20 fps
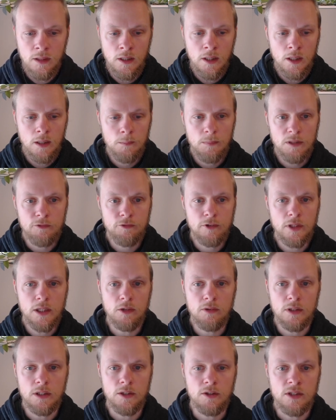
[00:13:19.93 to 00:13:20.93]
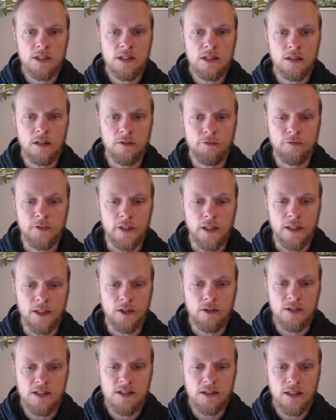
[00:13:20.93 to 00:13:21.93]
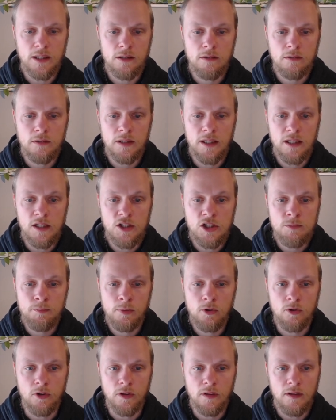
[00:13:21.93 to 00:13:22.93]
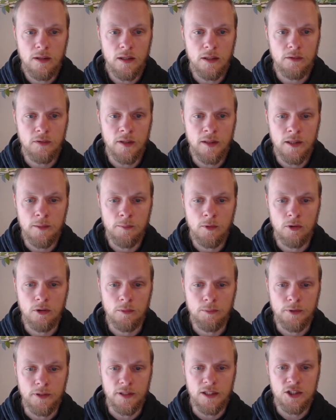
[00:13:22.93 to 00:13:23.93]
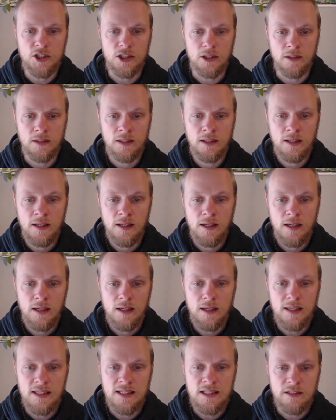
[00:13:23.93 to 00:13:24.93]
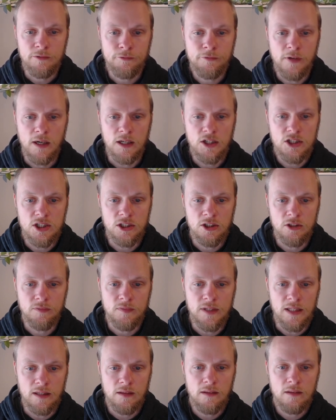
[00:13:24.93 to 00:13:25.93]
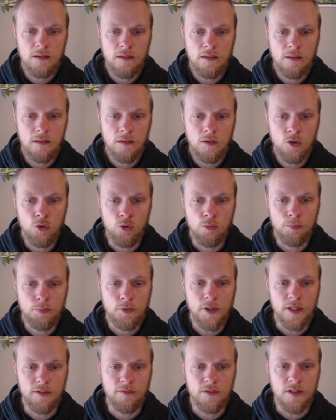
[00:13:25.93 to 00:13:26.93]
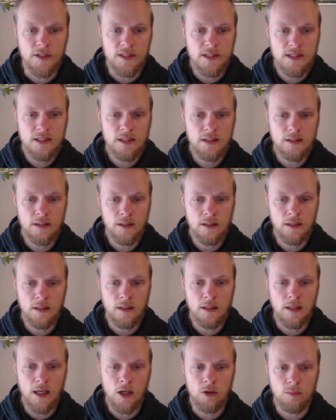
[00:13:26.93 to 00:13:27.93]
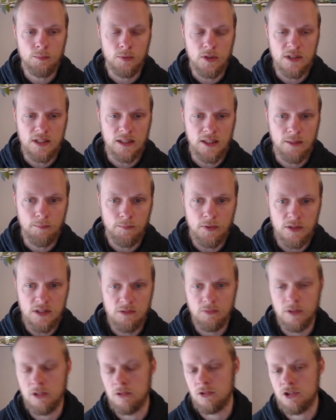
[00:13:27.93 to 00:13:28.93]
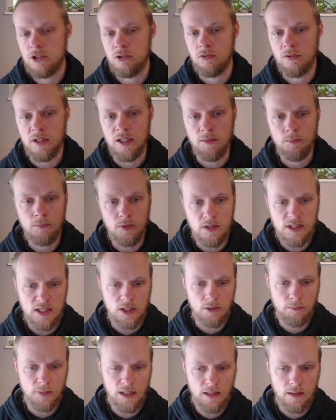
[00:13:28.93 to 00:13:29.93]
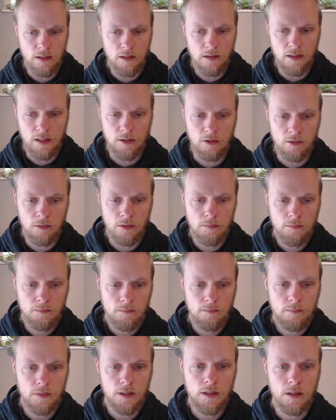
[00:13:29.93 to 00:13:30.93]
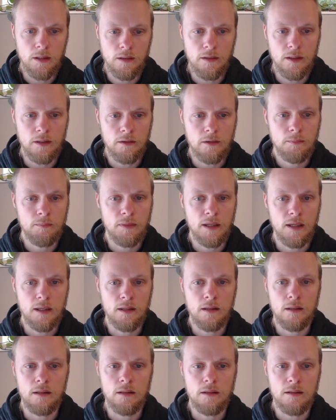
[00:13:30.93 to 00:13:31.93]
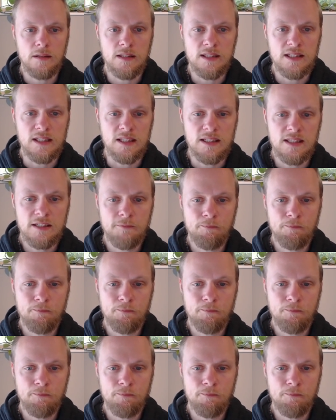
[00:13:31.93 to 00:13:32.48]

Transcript: But for now it looks fairly good. So now each point here in the model prediction is a function of the 2 previous outputs and inputs. We don't show the inputs here, but they are behind the scenes.